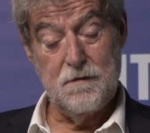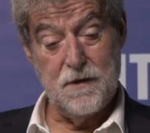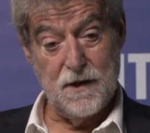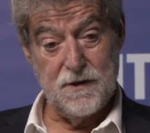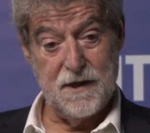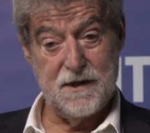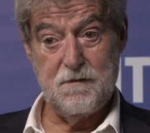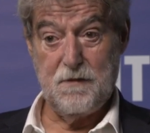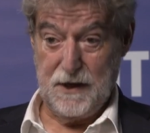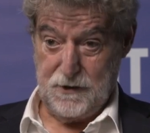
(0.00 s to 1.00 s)
projects:
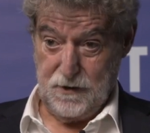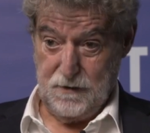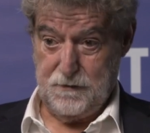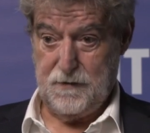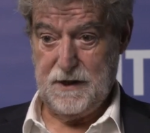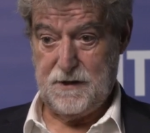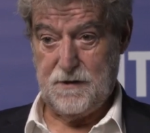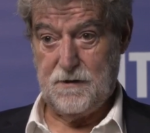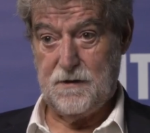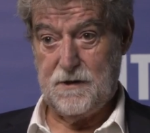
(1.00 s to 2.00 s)
Presto,
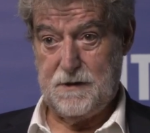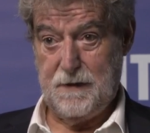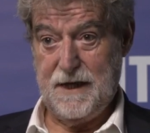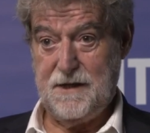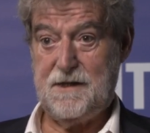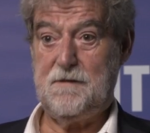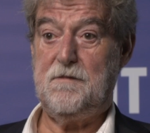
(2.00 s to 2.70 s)
Presto Space,